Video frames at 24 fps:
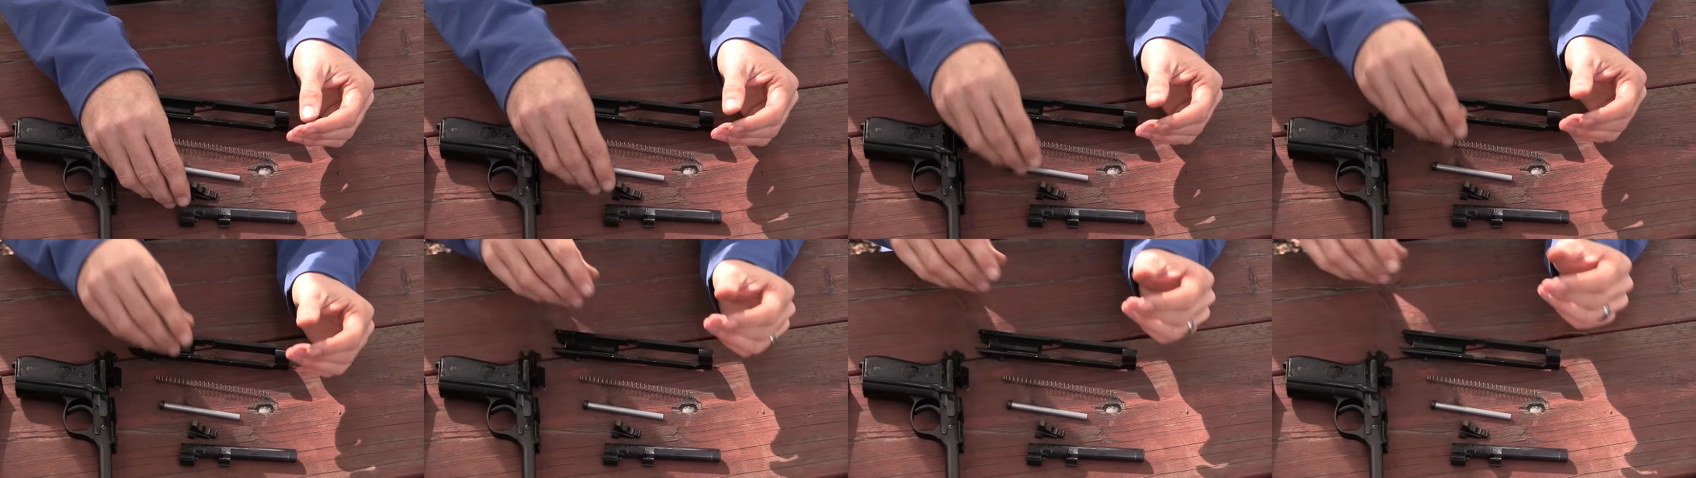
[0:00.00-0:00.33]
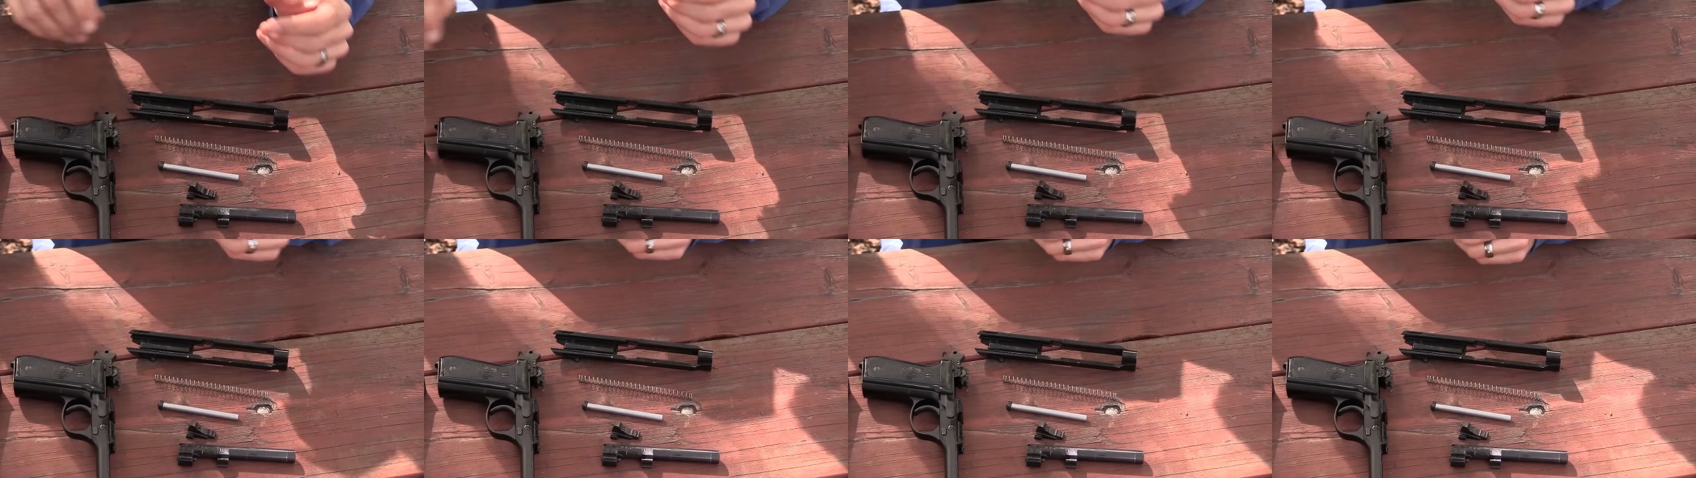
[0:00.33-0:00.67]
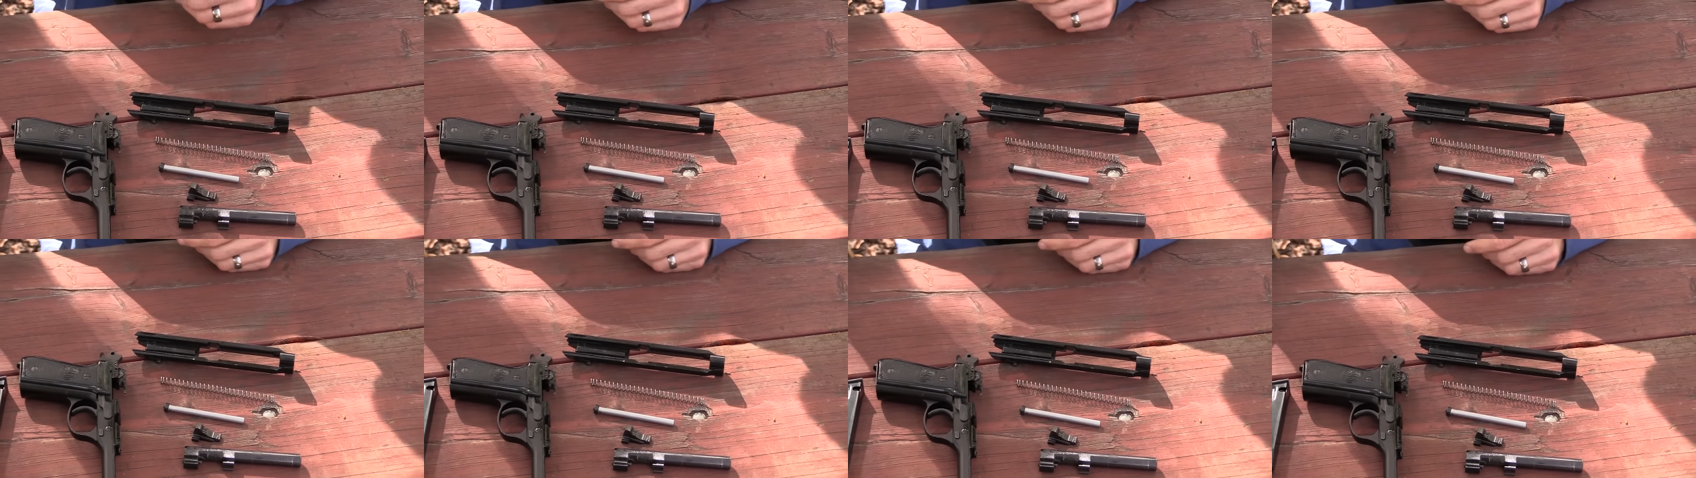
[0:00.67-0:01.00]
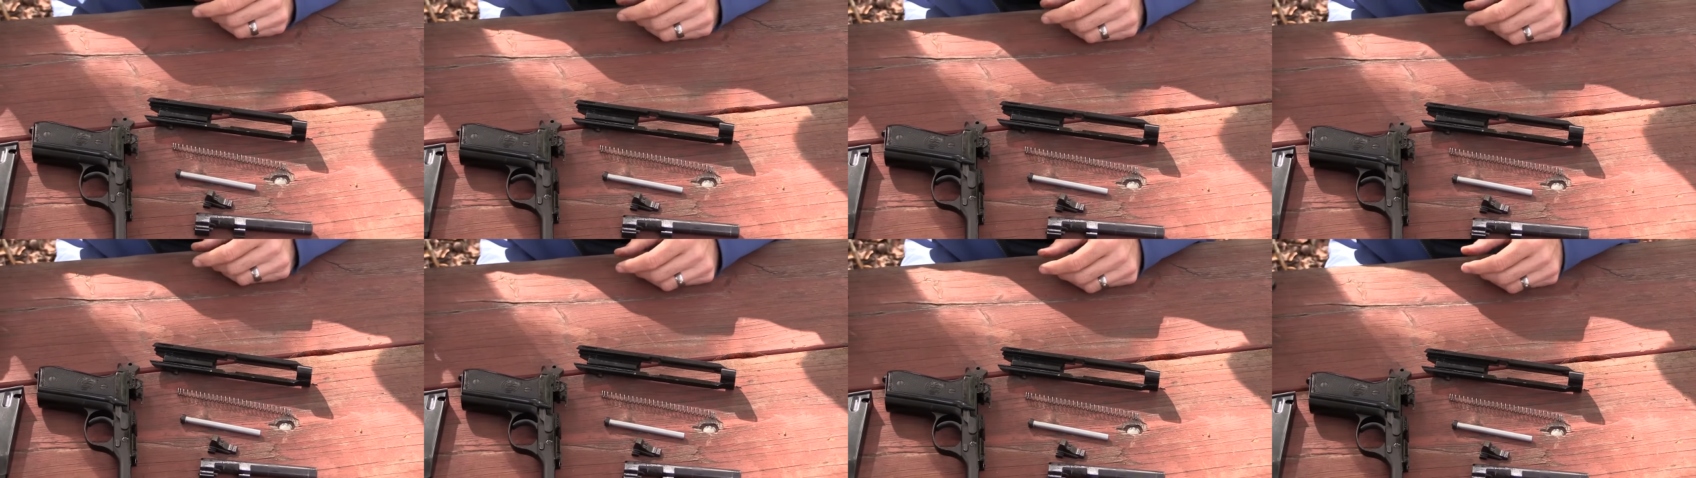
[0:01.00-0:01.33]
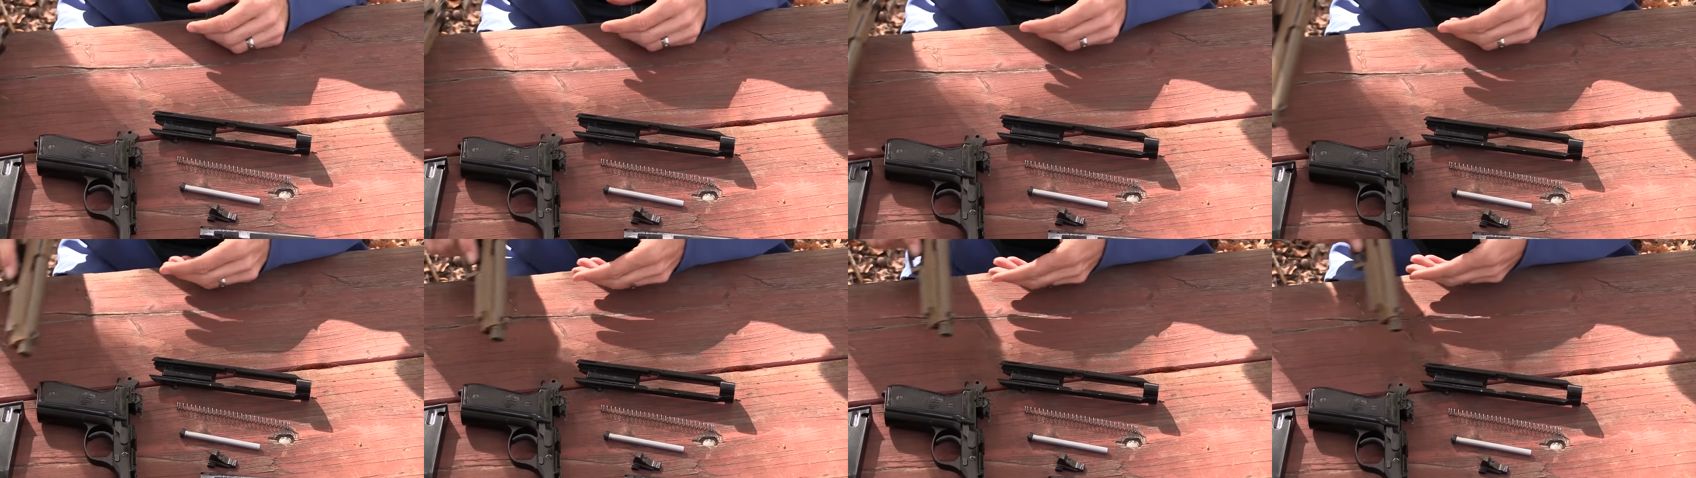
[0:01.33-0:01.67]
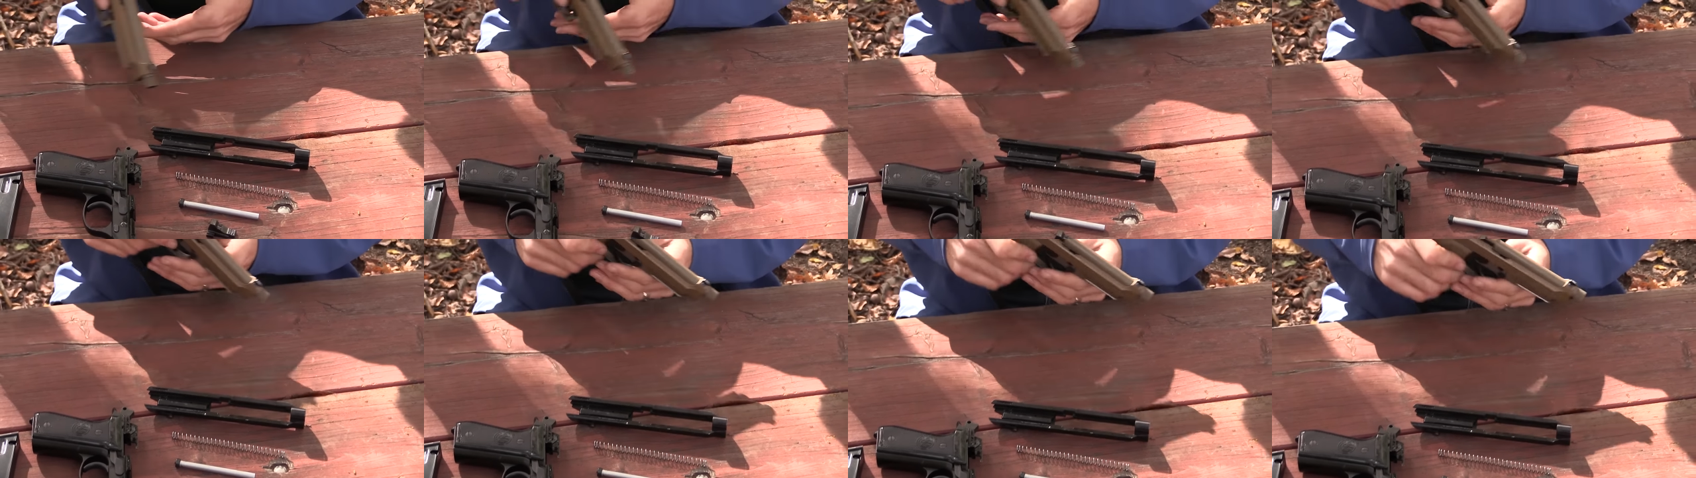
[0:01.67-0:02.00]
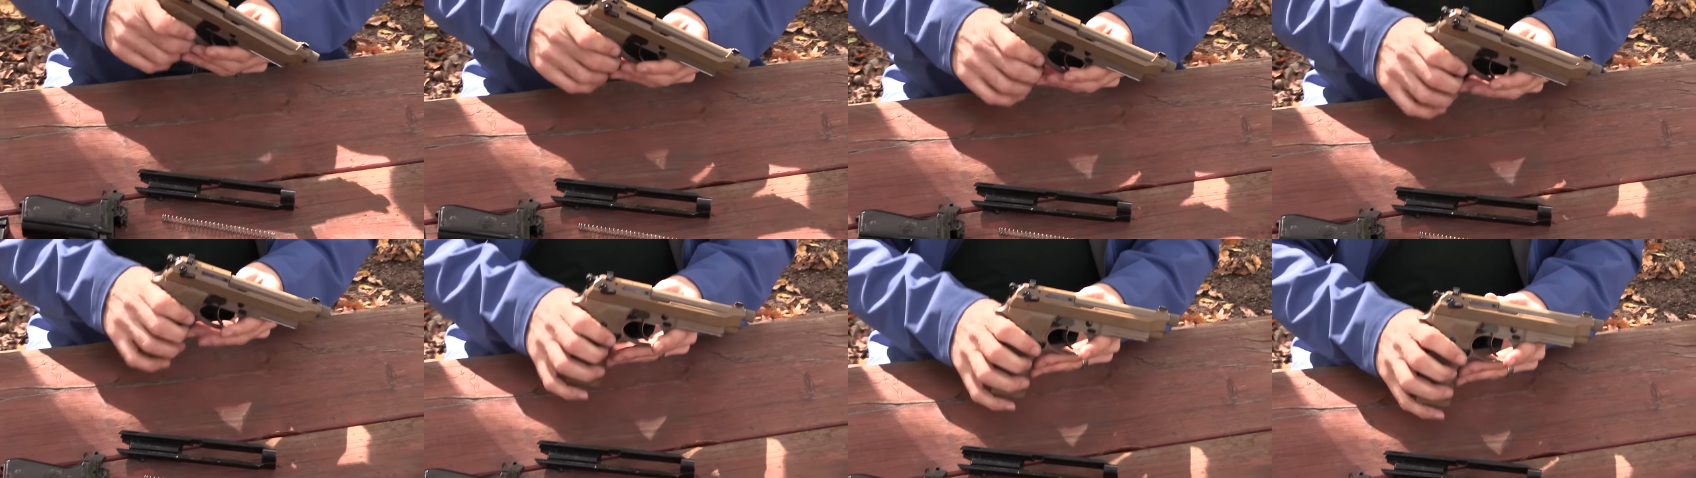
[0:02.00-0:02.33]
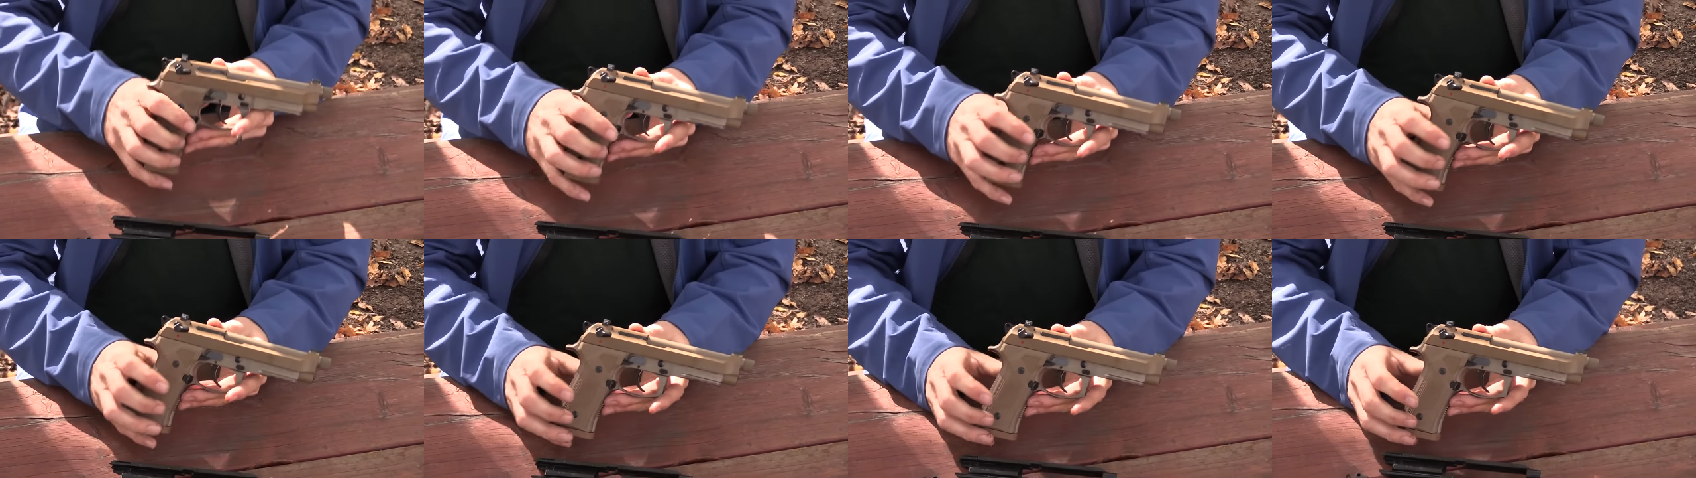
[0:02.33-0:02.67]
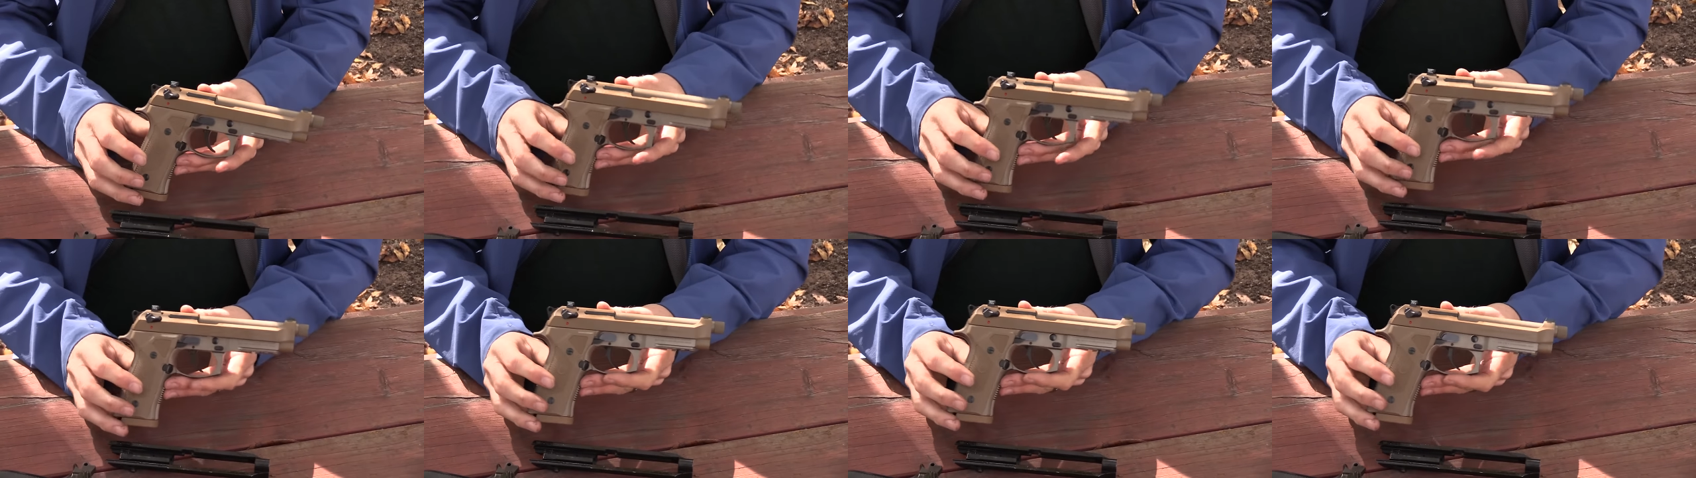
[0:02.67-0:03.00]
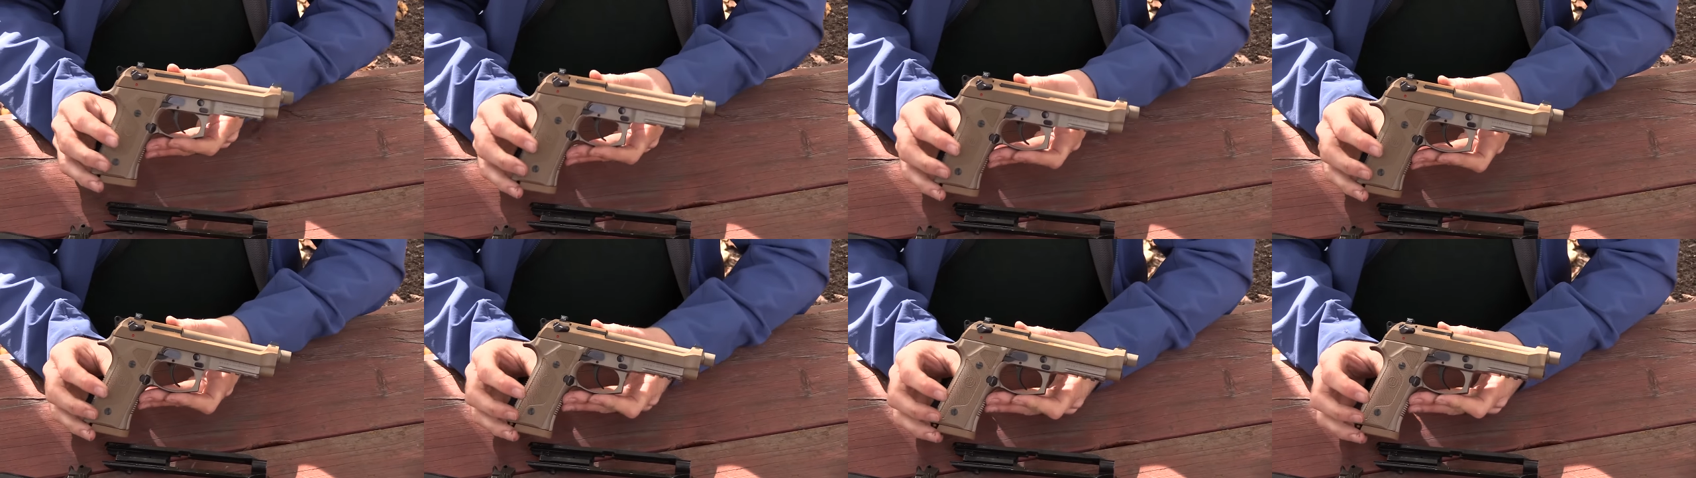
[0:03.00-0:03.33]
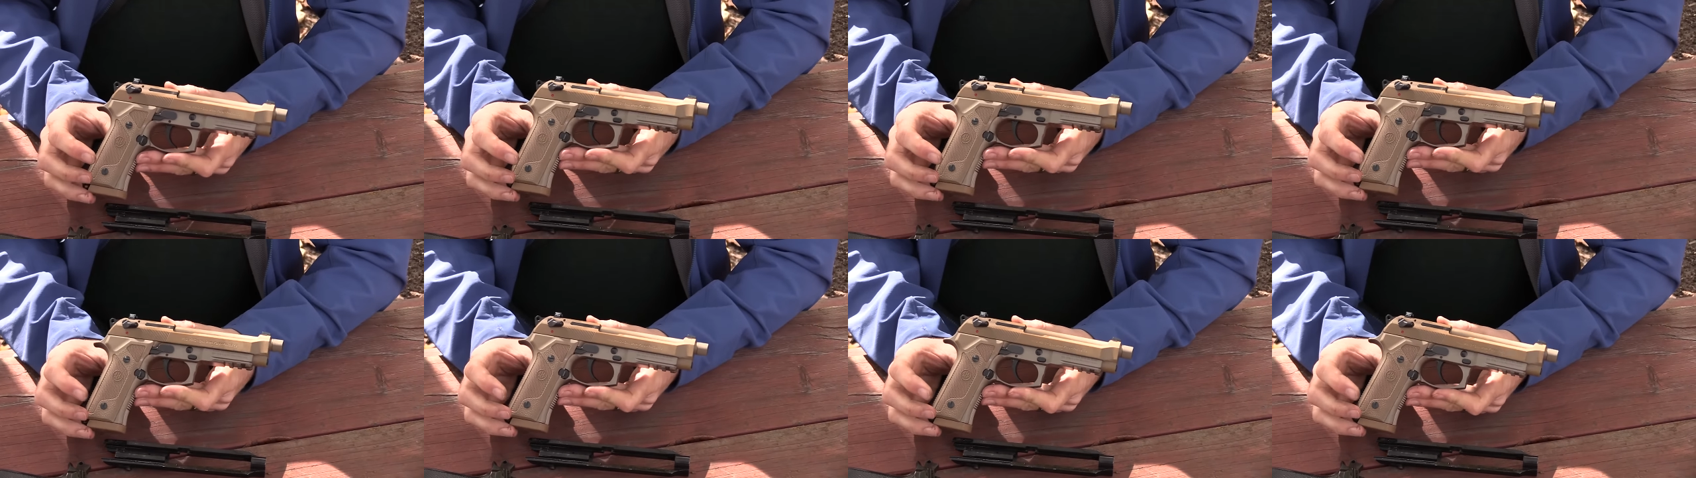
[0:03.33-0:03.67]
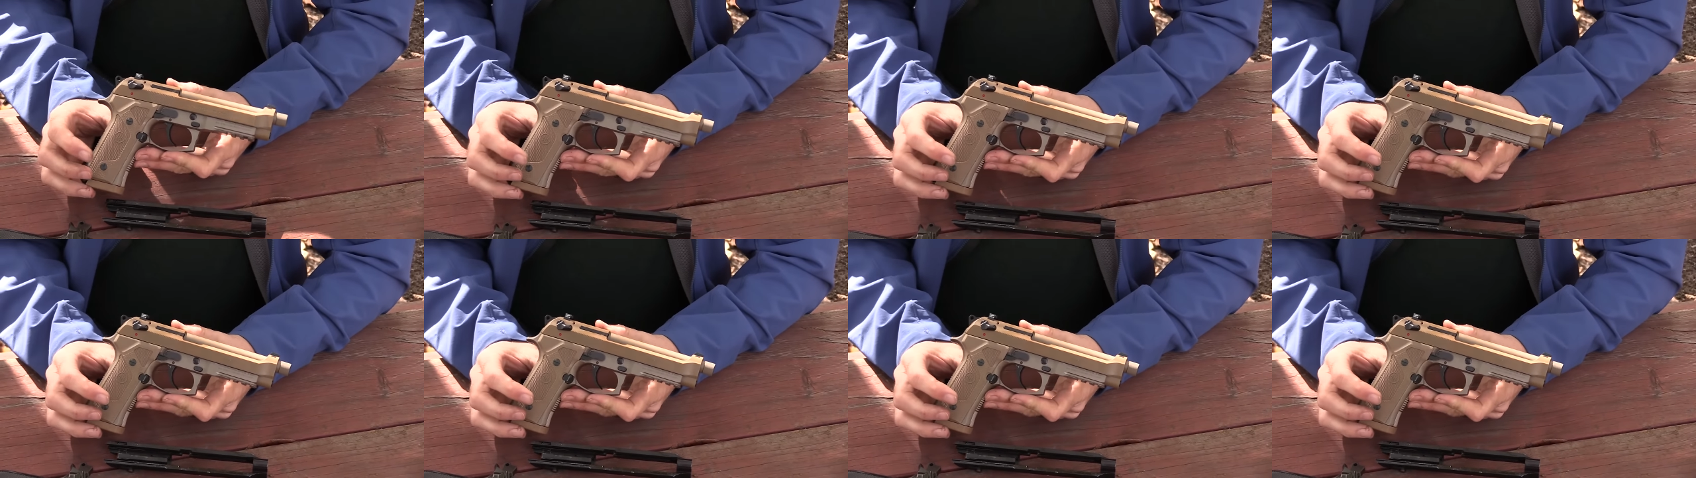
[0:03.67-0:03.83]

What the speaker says: [unreadable: no face in view]